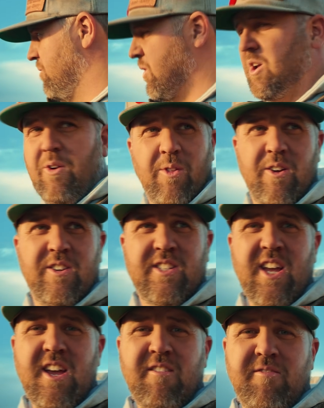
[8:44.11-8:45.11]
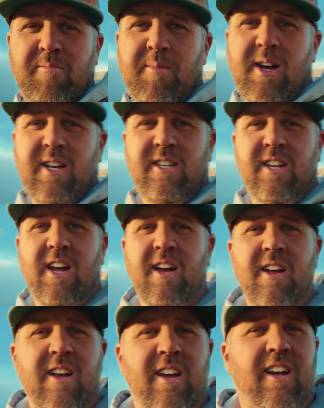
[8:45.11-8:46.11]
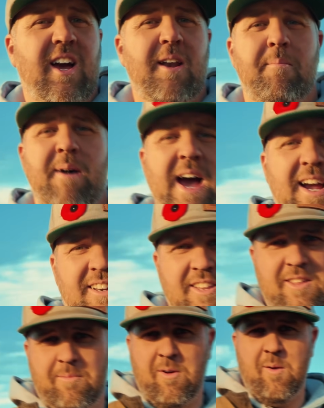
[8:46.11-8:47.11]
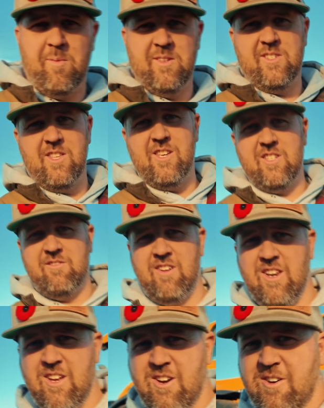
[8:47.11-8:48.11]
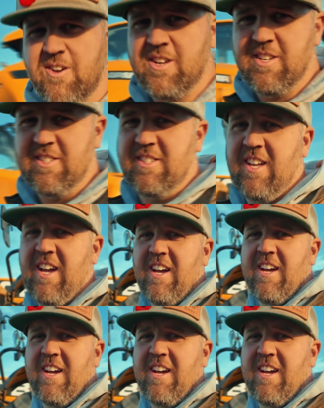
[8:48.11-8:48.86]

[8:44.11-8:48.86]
we know they're safe. But kind of back to the purpose of this video is,